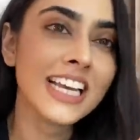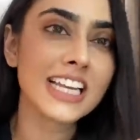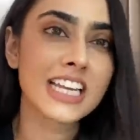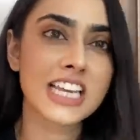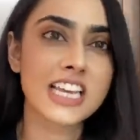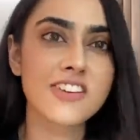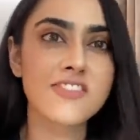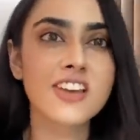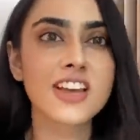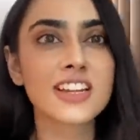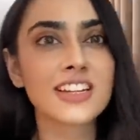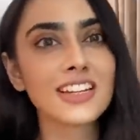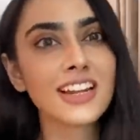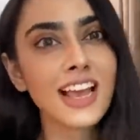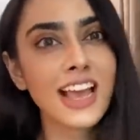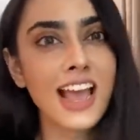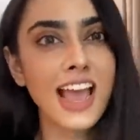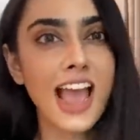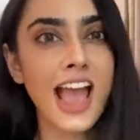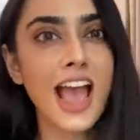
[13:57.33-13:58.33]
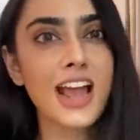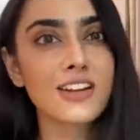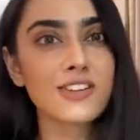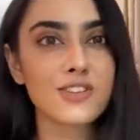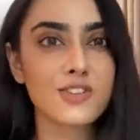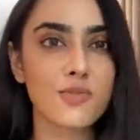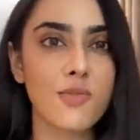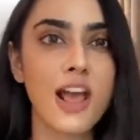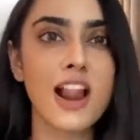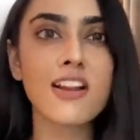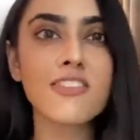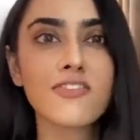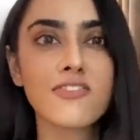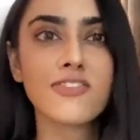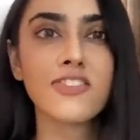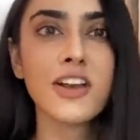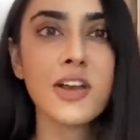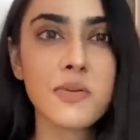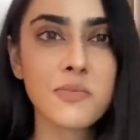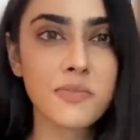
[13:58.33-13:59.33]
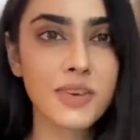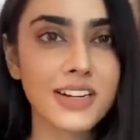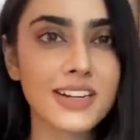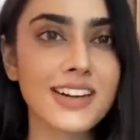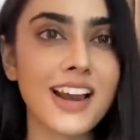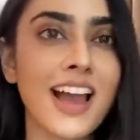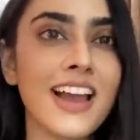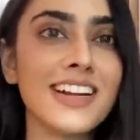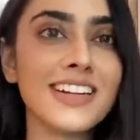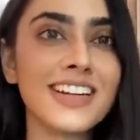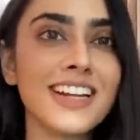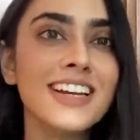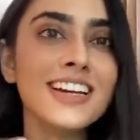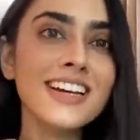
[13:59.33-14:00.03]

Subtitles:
even at 12 midnight.